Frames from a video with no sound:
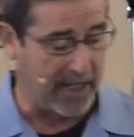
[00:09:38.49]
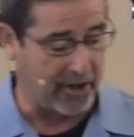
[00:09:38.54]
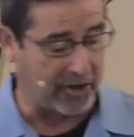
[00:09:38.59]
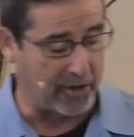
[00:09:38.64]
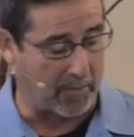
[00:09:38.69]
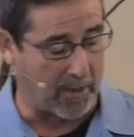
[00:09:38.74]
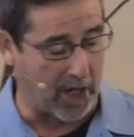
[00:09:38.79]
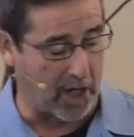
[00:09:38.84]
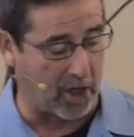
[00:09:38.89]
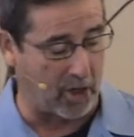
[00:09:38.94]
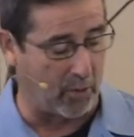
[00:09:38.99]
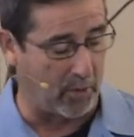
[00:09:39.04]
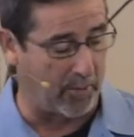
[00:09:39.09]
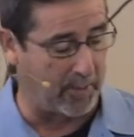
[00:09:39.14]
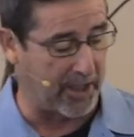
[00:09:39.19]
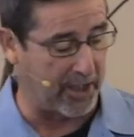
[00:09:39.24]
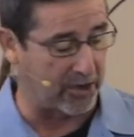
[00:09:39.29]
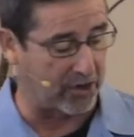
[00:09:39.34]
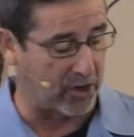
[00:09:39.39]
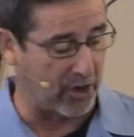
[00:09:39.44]
Tomorrow will
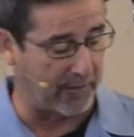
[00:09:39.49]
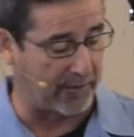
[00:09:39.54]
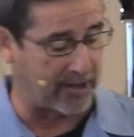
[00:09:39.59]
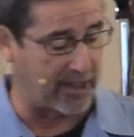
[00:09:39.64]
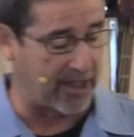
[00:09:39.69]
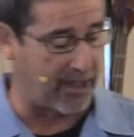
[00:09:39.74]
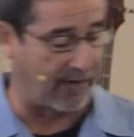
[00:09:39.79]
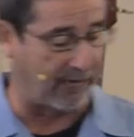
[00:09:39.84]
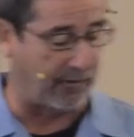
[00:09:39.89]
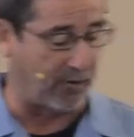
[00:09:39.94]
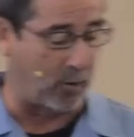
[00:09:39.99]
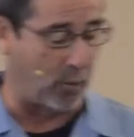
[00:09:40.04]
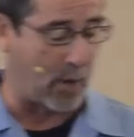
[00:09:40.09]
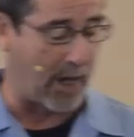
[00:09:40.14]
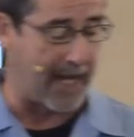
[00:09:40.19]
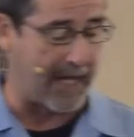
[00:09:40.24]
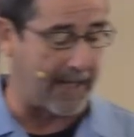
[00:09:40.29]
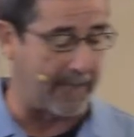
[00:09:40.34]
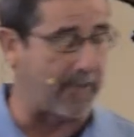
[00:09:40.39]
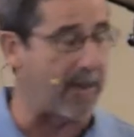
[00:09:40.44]
be a service here for
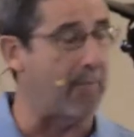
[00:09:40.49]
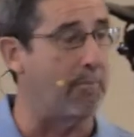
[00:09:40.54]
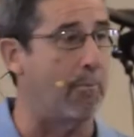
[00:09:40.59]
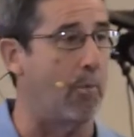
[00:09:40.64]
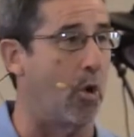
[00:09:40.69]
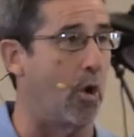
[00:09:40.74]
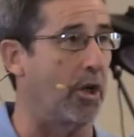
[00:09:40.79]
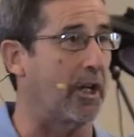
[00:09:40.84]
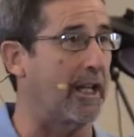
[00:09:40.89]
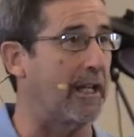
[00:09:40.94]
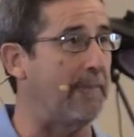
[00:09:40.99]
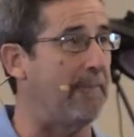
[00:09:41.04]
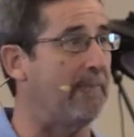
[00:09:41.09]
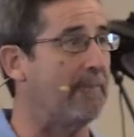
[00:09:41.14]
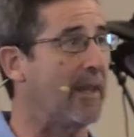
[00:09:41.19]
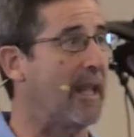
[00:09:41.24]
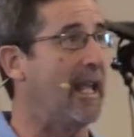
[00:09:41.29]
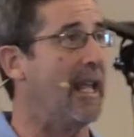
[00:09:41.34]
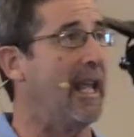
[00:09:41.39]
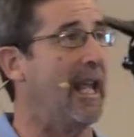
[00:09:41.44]
Wayne Morgan,
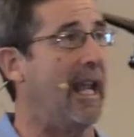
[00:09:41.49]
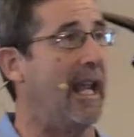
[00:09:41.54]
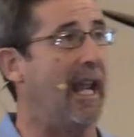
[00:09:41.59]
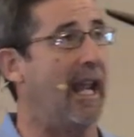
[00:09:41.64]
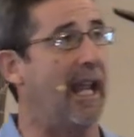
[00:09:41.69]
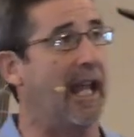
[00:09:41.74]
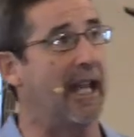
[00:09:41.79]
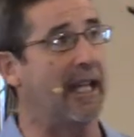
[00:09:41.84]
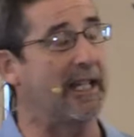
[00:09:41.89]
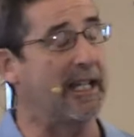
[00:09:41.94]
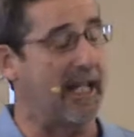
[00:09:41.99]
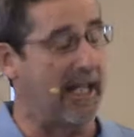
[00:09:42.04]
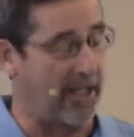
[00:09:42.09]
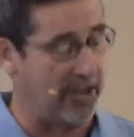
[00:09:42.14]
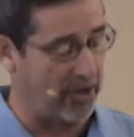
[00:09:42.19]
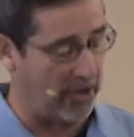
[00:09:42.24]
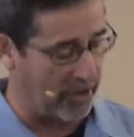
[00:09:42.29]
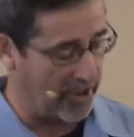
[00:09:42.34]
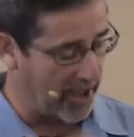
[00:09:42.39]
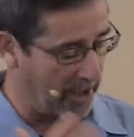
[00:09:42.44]
and uh,
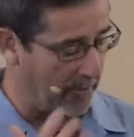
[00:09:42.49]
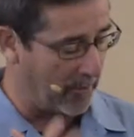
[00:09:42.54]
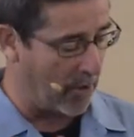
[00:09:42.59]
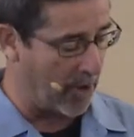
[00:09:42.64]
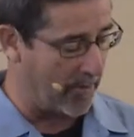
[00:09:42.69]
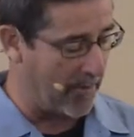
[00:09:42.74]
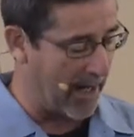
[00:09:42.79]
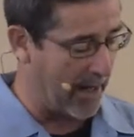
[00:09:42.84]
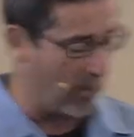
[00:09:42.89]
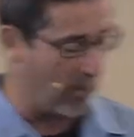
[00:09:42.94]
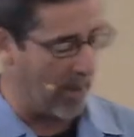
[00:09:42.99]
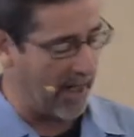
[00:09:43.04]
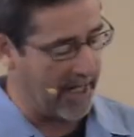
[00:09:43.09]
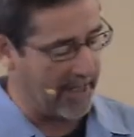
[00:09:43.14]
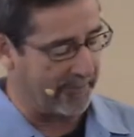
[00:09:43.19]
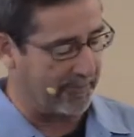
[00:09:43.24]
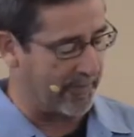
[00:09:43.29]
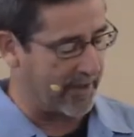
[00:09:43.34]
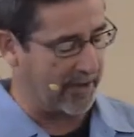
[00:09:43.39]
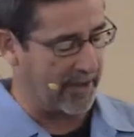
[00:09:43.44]
you'll hear more about
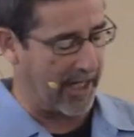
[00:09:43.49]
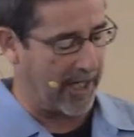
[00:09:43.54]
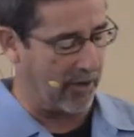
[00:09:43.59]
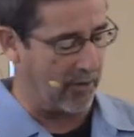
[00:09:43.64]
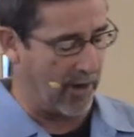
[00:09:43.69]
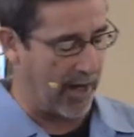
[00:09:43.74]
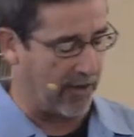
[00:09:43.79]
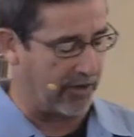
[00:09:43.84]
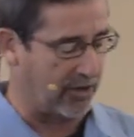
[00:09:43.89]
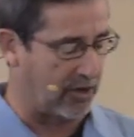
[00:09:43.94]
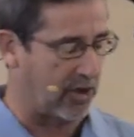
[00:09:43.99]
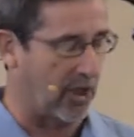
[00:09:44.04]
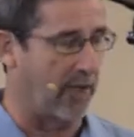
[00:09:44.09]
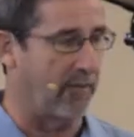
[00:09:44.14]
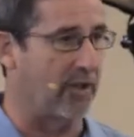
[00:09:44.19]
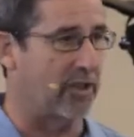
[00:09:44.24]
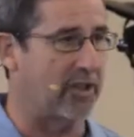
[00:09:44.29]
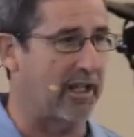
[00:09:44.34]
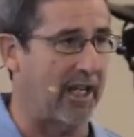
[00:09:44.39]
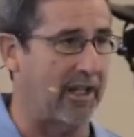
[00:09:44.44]
Wayne later on the
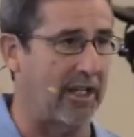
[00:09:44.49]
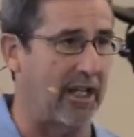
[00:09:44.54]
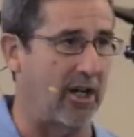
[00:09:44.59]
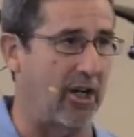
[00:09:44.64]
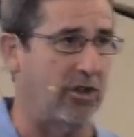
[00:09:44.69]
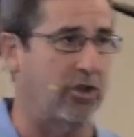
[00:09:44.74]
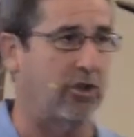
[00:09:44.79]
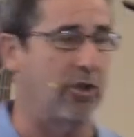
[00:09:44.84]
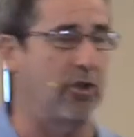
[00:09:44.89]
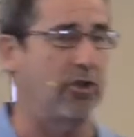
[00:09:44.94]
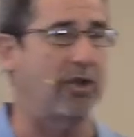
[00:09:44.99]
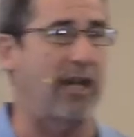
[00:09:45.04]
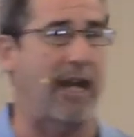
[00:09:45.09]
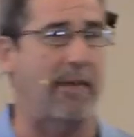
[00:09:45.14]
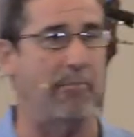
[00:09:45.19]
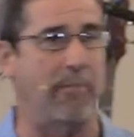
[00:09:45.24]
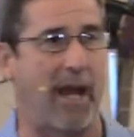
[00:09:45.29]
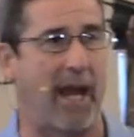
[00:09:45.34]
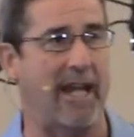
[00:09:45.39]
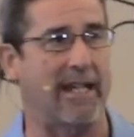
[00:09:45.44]
service. And then on Tuesday,
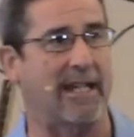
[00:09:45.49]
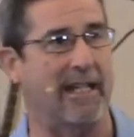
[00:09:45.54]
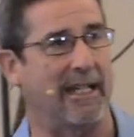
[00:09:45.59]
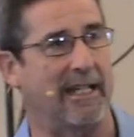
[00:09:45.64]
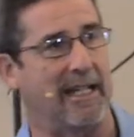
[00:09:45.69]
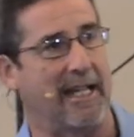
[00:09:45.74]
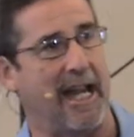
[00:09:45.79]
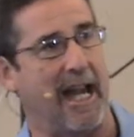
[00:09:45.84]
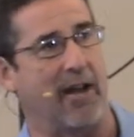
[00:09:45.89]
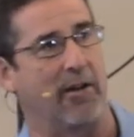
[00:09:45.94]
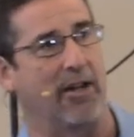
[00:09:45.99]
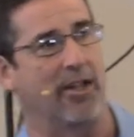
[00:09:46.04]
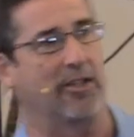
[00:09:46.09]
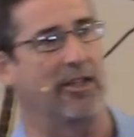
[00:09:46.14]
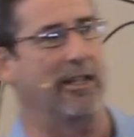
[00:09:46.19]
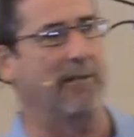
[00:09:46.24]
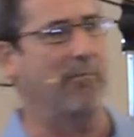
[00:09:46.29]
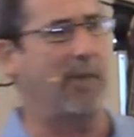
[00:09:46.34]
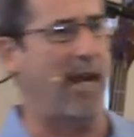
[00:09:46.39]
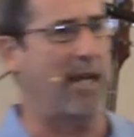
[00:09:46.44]
Mike
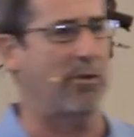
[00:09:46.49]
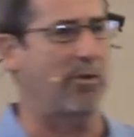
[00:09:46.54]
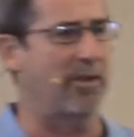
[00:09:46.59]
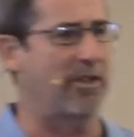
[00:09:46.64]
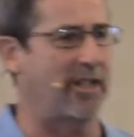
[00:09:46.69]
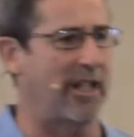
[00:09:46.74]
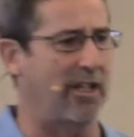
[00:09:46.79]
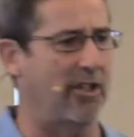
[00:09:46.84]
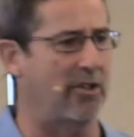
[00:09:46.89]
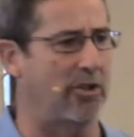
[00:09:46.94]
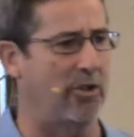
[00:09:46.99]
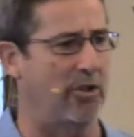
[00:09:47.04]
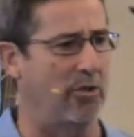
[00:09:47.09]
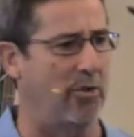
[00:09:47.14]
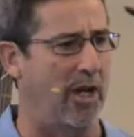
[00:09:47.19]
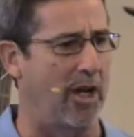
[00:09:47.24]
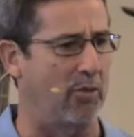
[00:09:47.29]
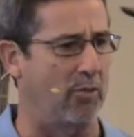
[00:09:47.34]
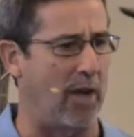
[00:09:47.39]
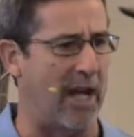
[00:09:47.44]
Garrison. Mike was
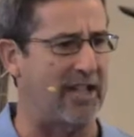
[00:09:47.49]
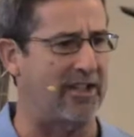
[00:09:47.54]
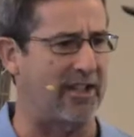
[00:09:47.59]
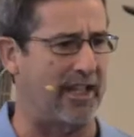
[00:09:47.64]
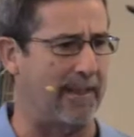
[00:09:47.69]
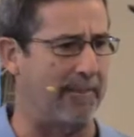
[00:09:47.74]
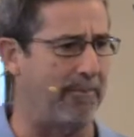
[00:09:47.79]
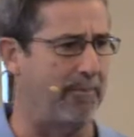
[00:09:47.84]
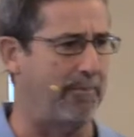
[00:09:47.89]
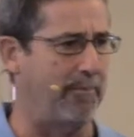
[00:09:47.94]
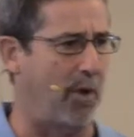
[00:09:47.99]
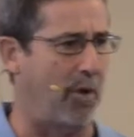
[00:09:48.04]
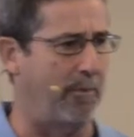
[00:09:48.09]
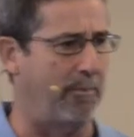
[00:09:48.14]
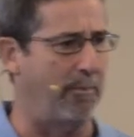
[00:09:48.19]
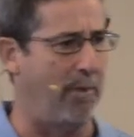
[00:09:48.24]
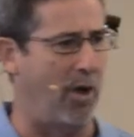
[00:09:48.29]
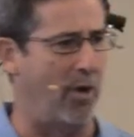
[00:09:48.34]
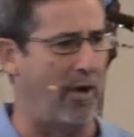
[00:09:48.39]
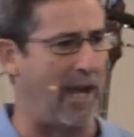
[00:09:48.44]
into uh, racing, both
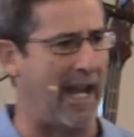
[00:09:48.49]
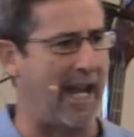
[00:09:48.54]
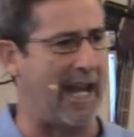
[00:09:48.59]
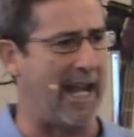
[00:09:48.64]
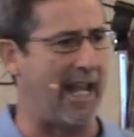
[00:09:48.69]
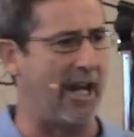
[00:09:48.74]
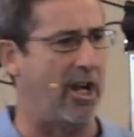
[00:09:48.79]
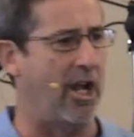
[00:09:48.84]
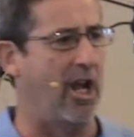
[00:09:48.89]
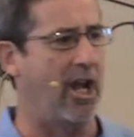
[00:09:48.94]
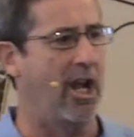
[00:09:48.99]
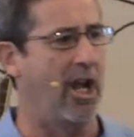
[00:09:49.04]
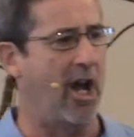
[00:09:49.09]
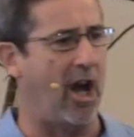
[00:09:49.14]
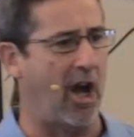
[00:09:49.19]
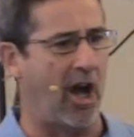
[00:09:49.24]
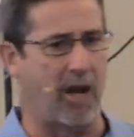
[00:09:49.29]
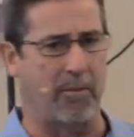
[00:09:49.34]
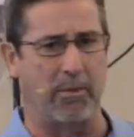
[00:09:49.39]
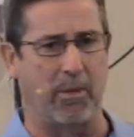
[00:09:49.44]
boat and
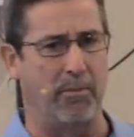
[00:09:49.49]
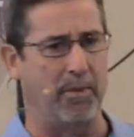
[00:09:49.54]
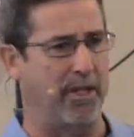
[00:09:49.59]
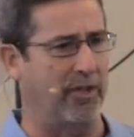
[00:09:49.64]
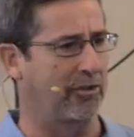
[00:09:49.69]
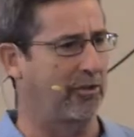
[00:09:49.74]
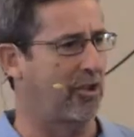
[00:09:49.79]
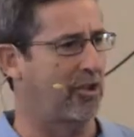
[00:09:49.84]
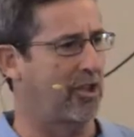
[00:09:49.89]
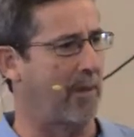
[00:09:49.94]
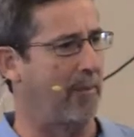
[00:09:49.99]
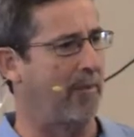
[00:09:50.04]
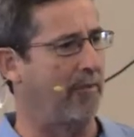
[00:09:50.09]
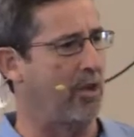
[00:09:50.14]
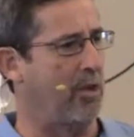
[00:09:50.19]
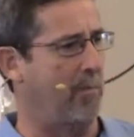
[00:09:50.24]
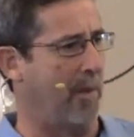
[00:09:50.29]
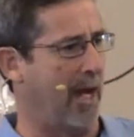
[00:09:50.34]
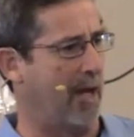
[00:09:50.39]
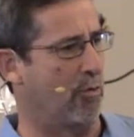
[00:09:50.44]
automobile, so some of
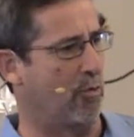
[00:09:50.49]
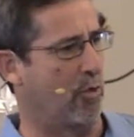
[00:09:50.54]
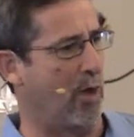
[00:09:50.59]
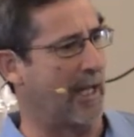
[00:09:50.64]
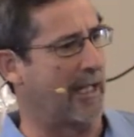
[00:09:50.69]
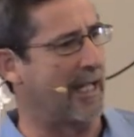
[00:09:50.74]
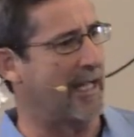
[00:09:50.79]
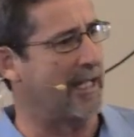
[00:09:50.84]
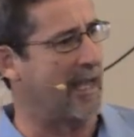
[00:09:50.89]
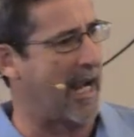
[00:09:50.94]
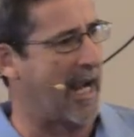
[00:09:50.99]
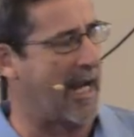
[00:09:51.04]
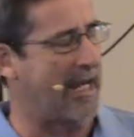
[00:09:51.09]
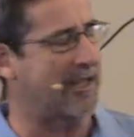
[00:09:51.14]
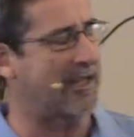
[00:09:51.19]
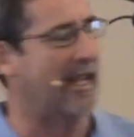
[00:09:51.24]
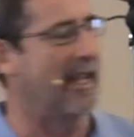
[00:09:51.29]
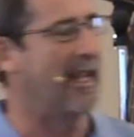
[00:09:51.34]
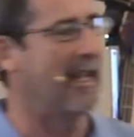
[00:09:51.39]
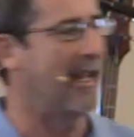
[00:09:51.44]
you might
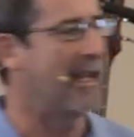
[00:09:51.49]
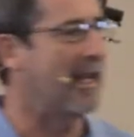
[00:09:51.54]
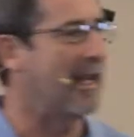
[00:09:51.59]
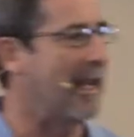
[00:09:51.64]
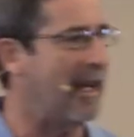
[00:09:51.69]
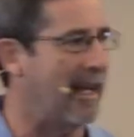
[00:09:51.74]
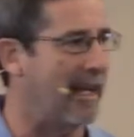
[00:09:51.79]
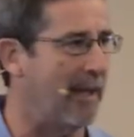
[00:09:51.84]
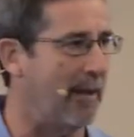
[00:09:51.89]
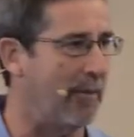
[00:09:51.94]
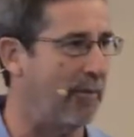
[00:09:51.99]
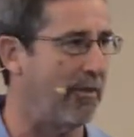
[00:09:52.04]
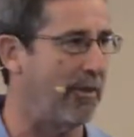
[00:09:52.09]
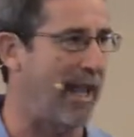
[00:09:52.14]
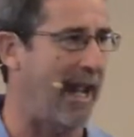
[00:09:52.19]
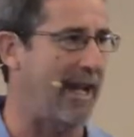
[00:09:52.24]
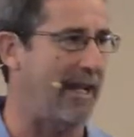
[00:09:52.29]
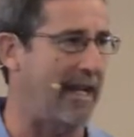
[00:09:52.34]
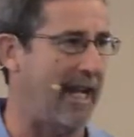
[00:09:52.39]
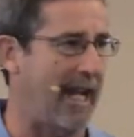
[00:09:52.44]
recognize uh,
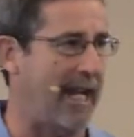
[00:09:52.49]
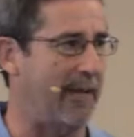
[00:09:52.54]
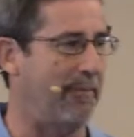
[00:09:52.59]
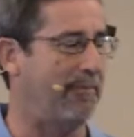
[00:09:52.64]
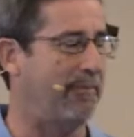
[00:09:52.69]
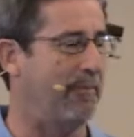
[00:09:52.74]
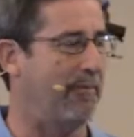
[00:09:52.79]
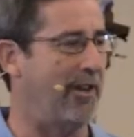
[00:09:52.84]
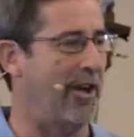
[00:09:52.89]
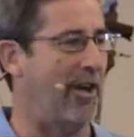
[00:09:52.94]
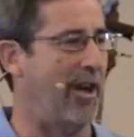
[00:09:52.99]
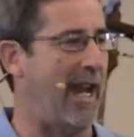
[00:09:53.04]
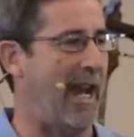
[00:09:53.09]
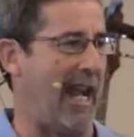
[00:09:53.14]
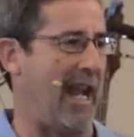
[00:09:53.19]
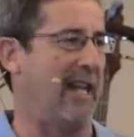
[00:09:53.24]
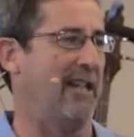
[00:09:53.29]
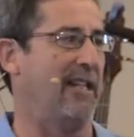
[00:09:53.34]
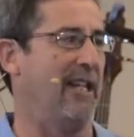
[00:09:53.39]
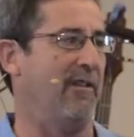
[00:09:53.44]
that name, very
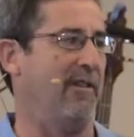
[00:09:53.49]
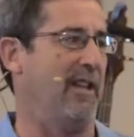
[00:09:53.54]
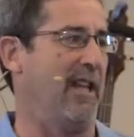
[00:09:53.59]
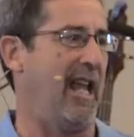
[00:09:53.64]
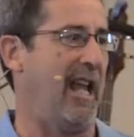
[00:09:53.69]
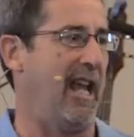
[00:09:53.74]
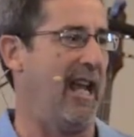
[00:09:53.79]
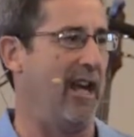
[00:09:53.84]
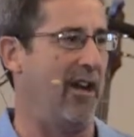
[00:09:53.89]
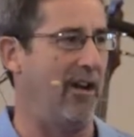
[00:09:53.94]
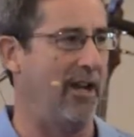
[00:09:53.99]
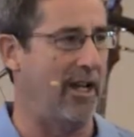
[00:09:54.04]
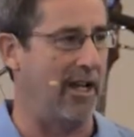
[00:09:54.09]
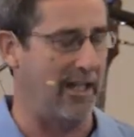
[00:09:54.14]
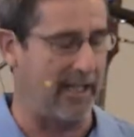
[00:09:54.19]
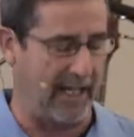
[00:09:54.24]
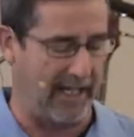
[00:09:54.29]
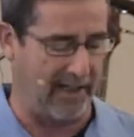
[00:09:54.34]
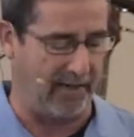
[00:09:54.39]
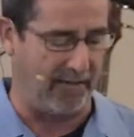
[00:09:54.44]
active in that area
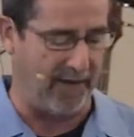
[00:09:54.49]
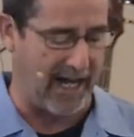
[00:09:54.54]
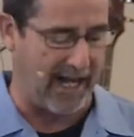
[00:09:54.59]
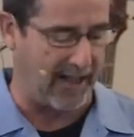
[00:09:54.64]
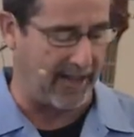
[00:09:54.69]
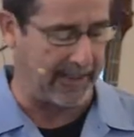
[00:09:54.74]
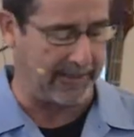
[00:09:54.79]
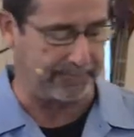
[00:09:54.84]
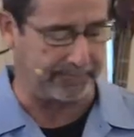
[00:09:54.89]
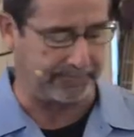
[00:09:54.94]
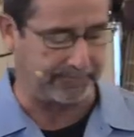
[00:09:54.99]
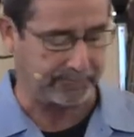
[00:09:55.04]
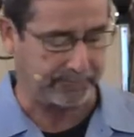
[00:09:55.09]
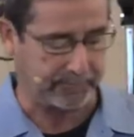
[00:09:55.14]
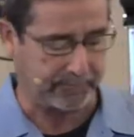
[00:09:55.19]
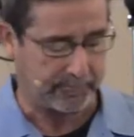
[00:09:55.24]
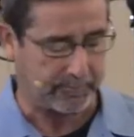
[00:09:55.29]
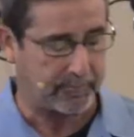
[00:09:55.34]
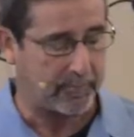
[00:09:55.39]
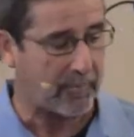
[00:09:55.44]
in the valley.
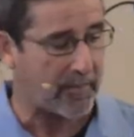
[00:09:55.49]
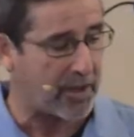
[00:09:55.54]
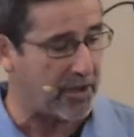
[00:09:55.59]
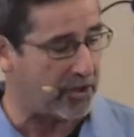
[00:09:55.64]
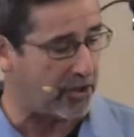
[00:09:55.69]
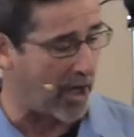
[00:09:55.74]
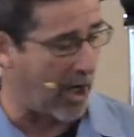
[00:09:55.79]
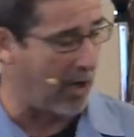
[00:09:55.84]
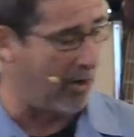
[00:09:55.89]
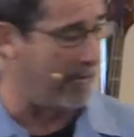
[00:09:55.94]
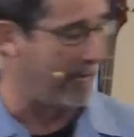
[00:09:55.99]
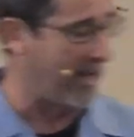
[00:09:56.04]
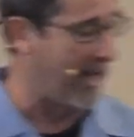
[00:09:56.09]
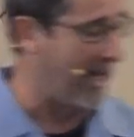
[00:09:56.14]
So,